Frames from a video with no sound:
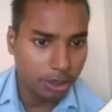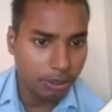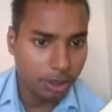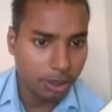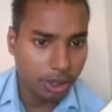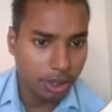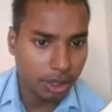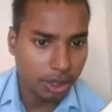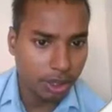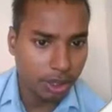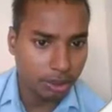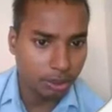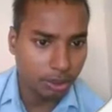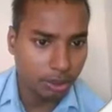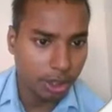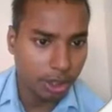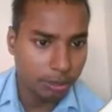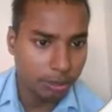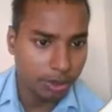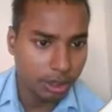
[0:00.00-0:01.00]
So
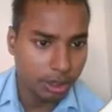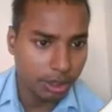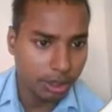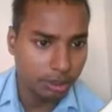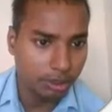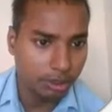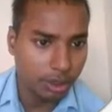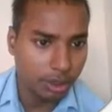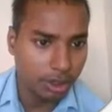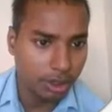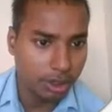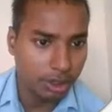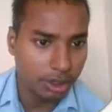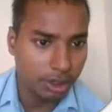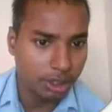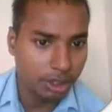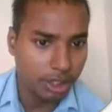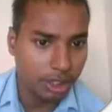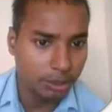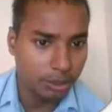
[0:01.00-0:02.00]
eligibility you can see the
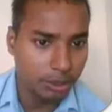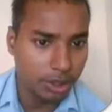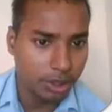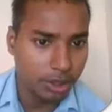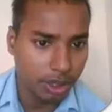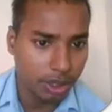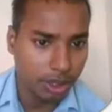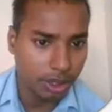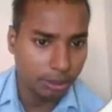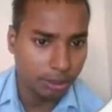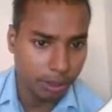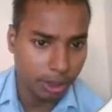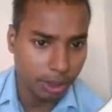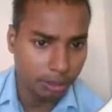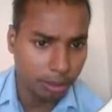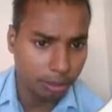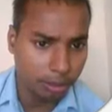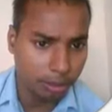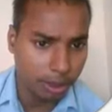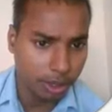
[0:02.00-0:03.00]
graduation and minimum
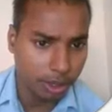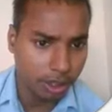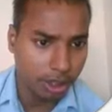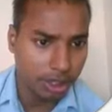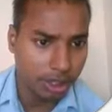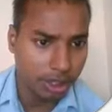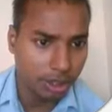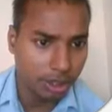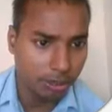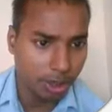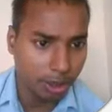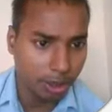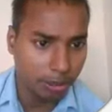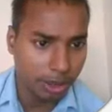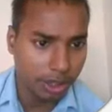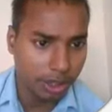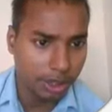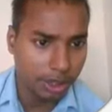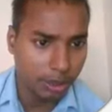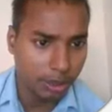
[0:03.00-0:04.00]
age requirement is
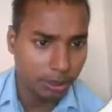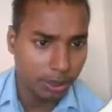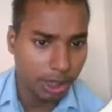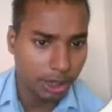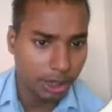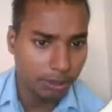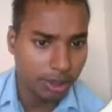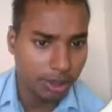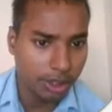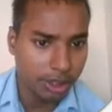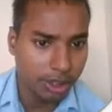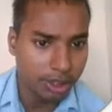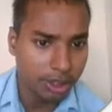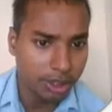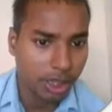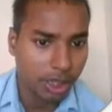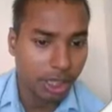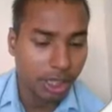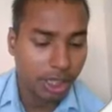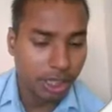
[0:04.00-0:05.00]
21 years,
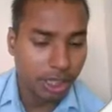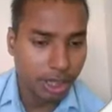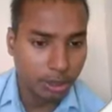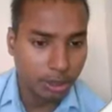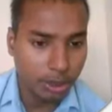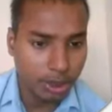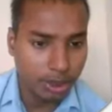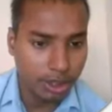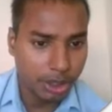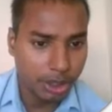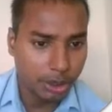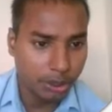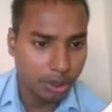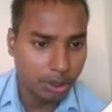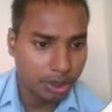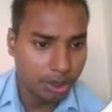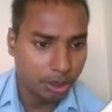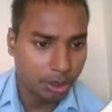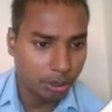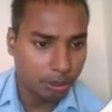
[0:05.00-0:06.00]
and you can see duration
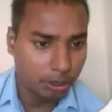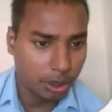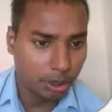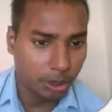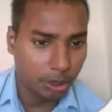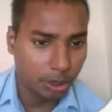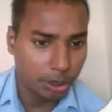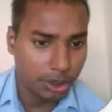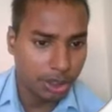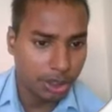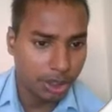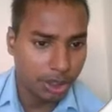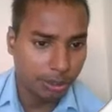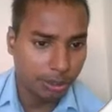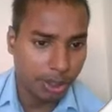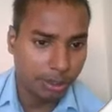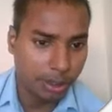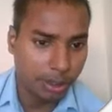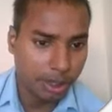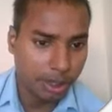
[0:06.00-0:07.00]
of the course is a 12
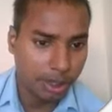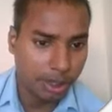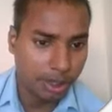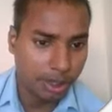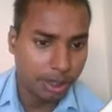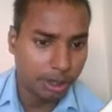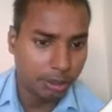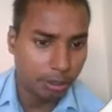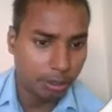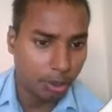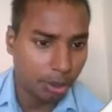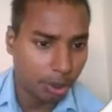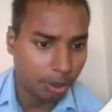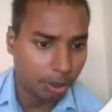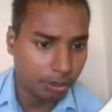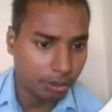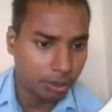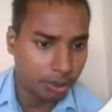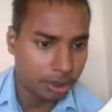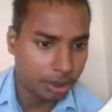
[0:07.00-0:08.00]
week and mode of
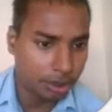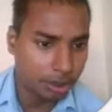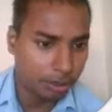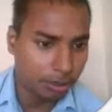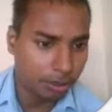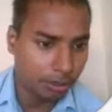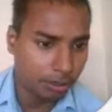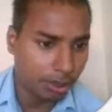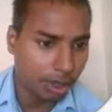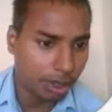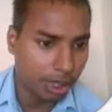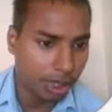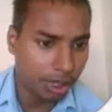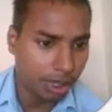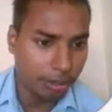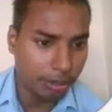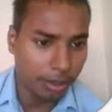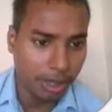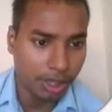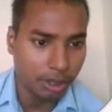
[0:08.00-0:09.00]
course given full time
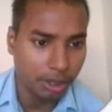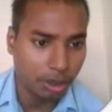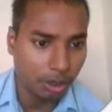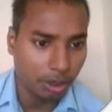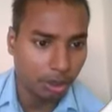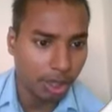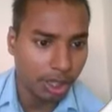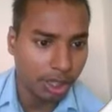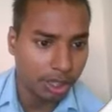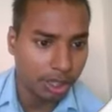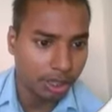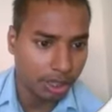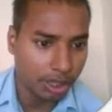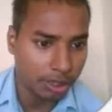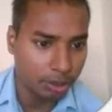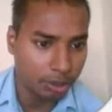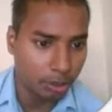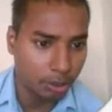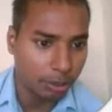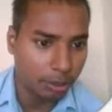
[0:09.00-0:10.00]
and online
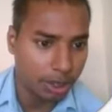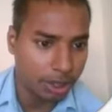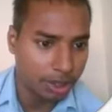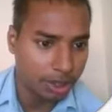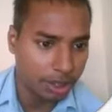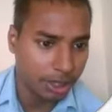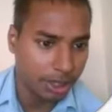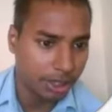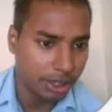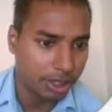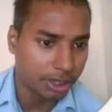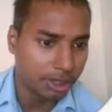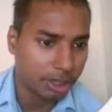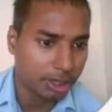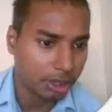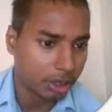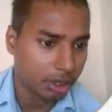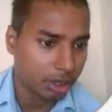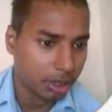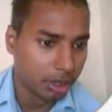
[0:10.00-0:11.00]
classroom based training.
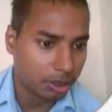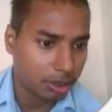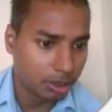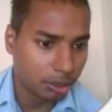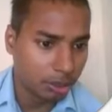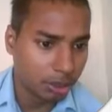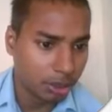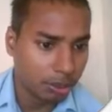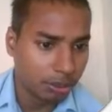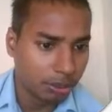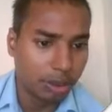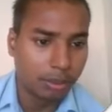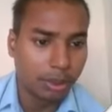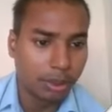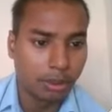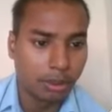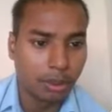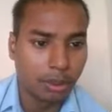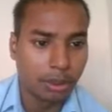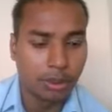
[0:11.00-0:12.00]
So you will be
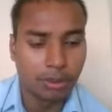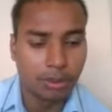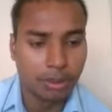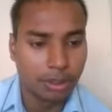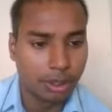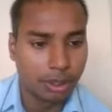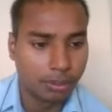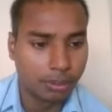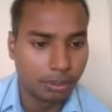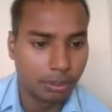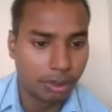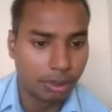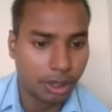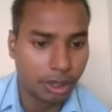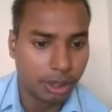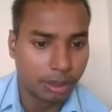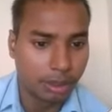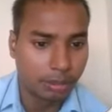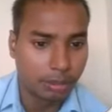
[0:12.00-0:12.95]
available for the full time.